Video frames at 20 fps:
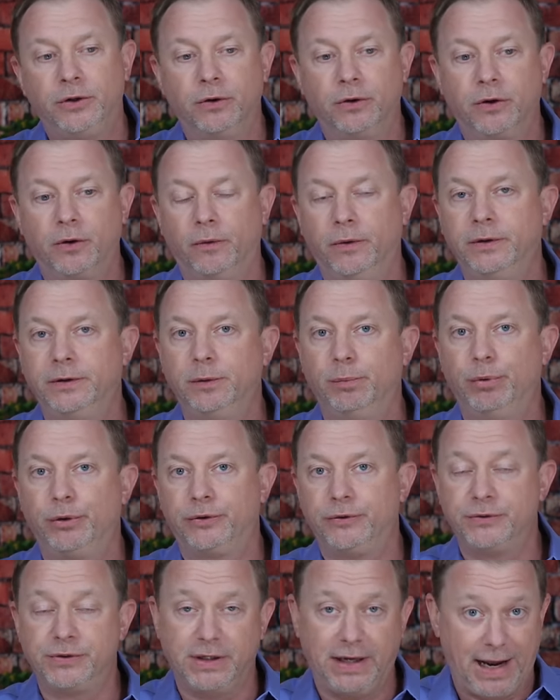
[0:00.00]
you're going to
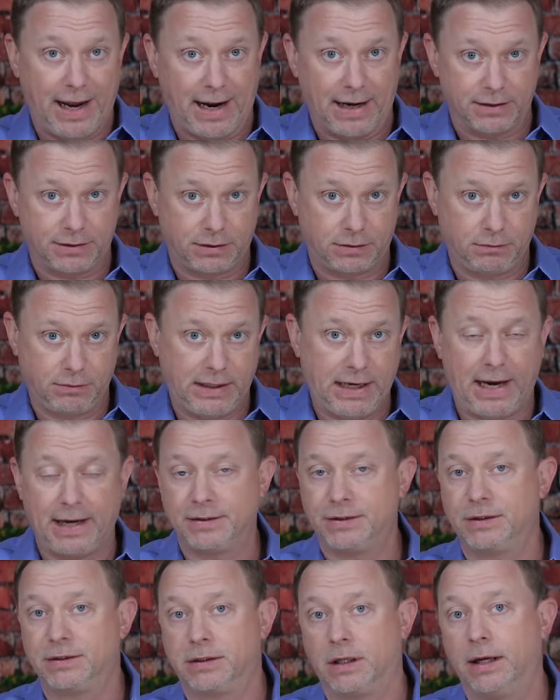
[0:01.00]
produce gas.
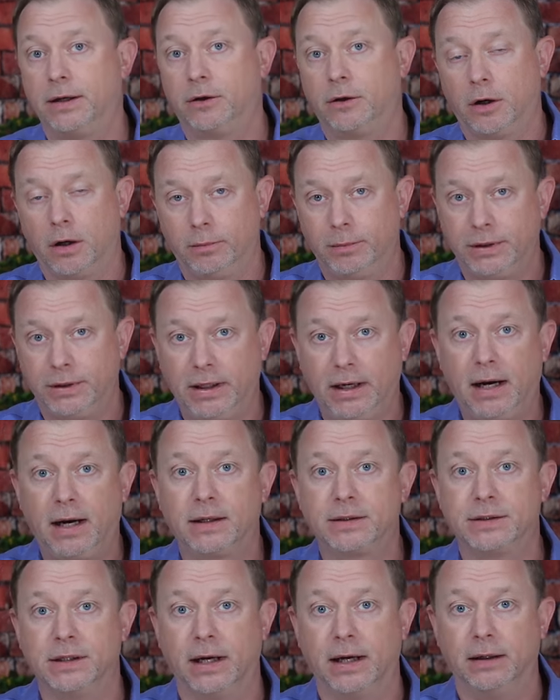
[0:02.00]
Gases like carbon
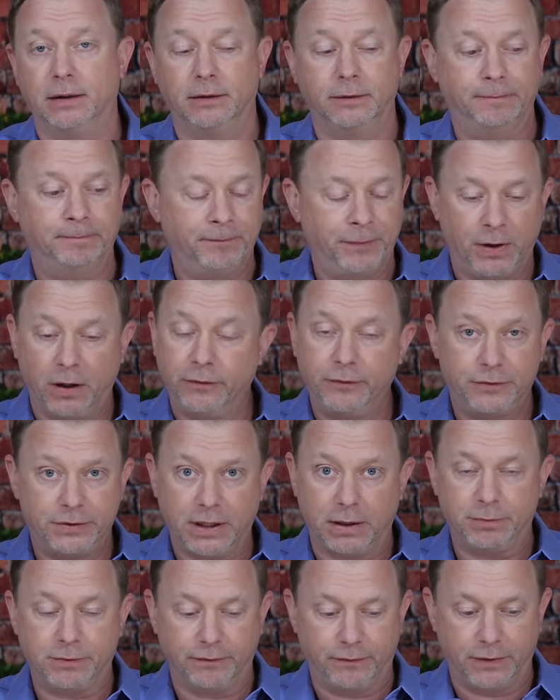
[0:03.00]
dioxide and other
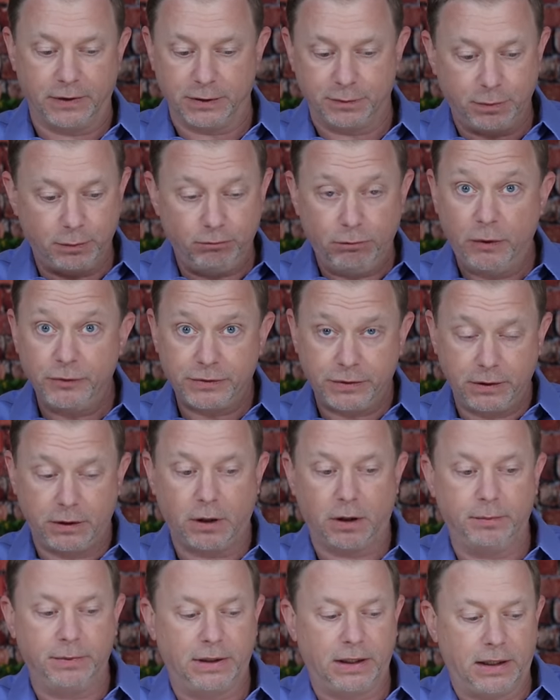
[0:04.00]
types of things, but mostly
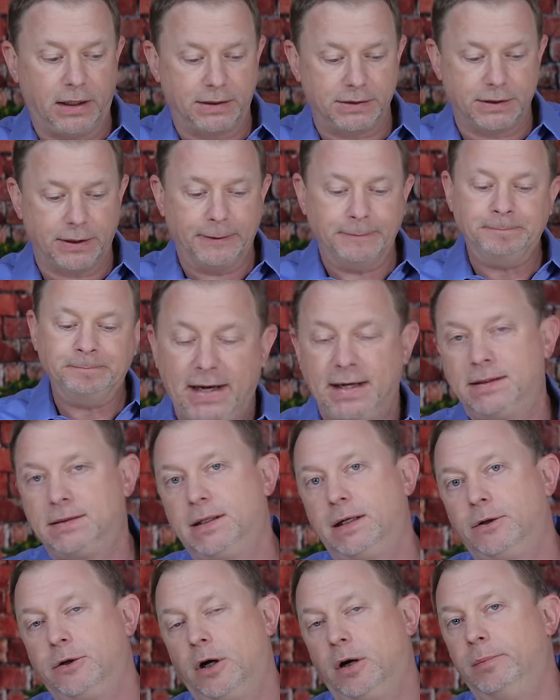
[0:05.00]
carbon dioxide. As
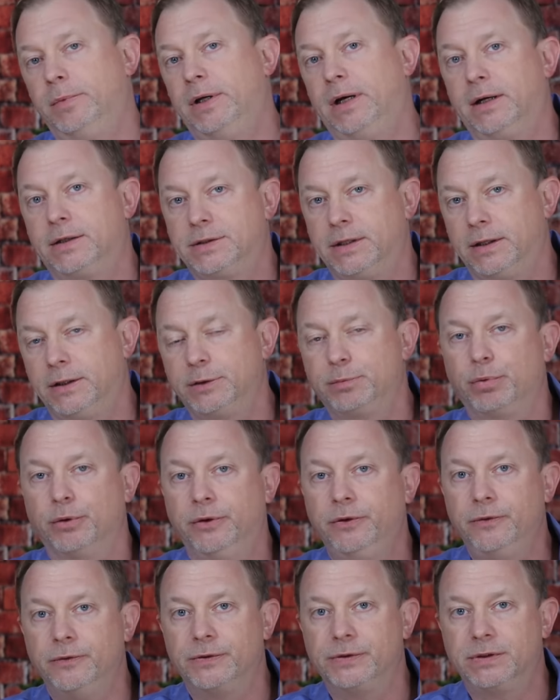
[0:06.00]
that carbon dioxide is
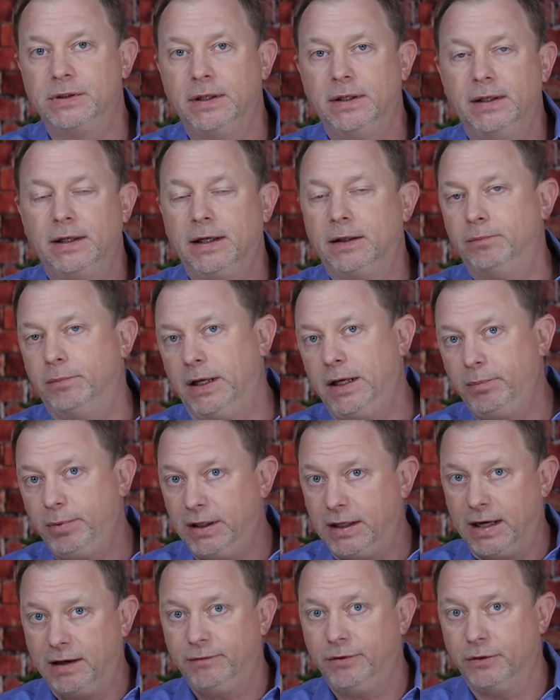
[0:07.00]
produced, it may be
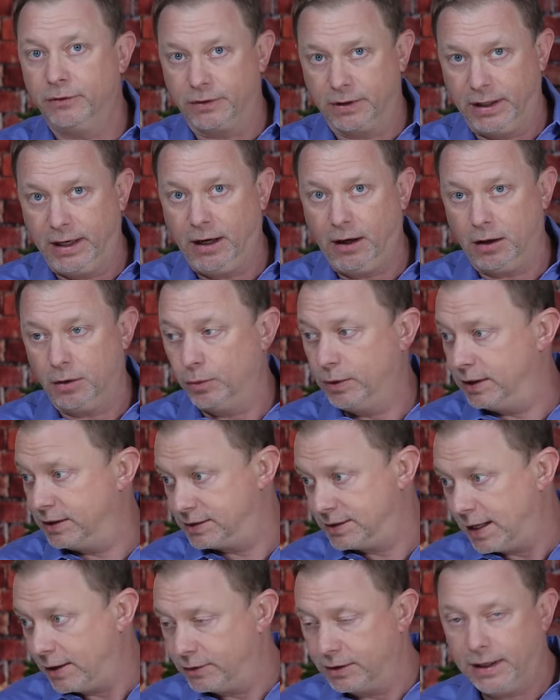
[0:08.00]
heavier than air when
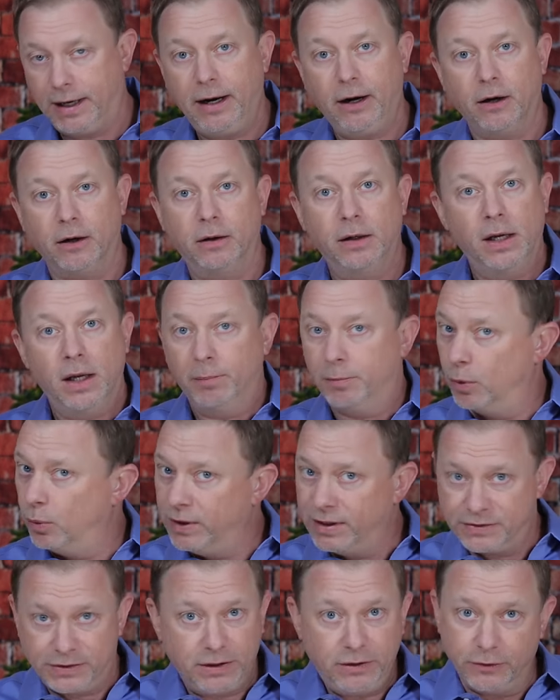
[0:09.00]
it's out in air, but
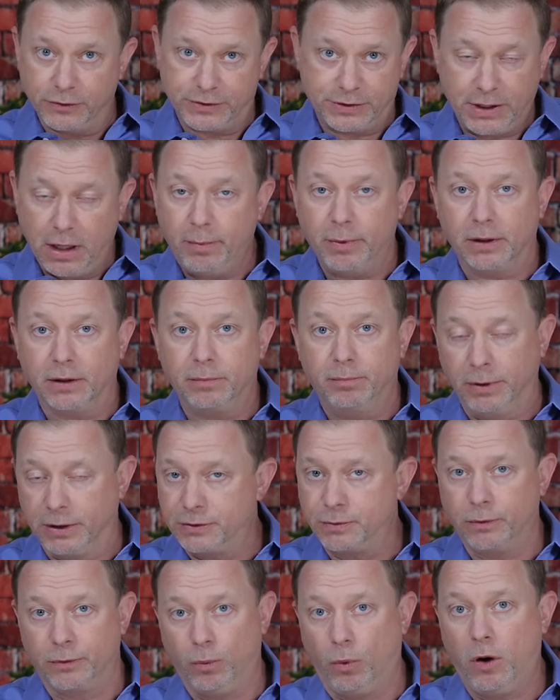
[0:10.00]
when it's in your stomach
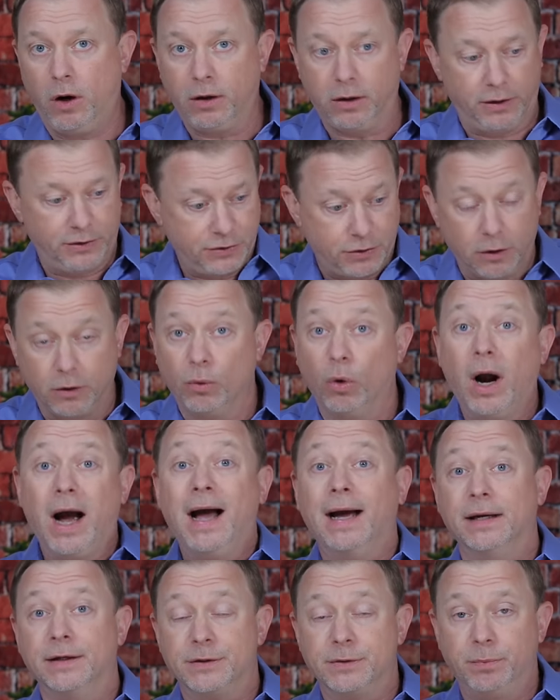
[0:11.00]
mixed with water, it's going to
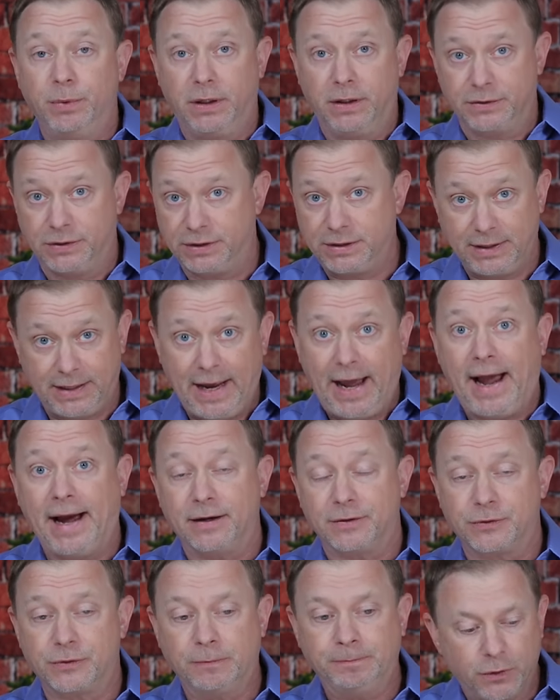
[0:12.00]
rise because it's a
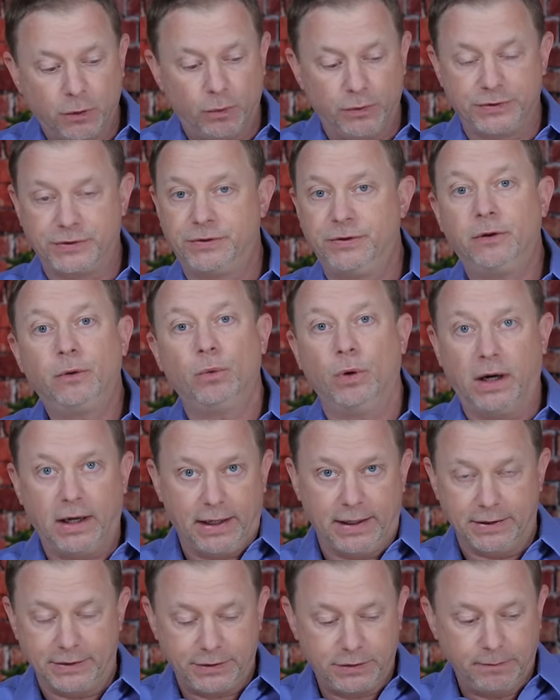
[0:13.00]
gas. So it will still
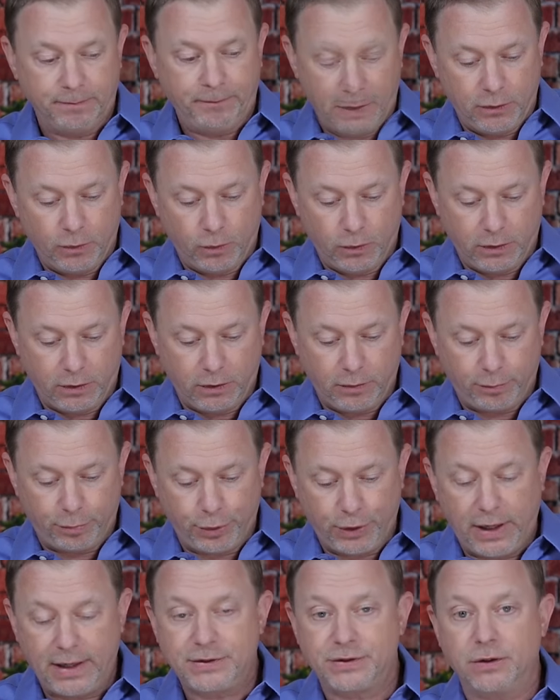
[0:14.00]
rise, and it will
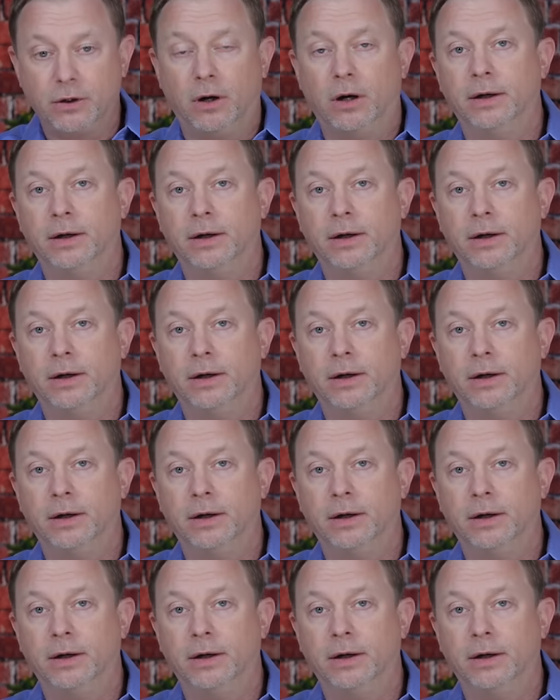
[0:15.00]
press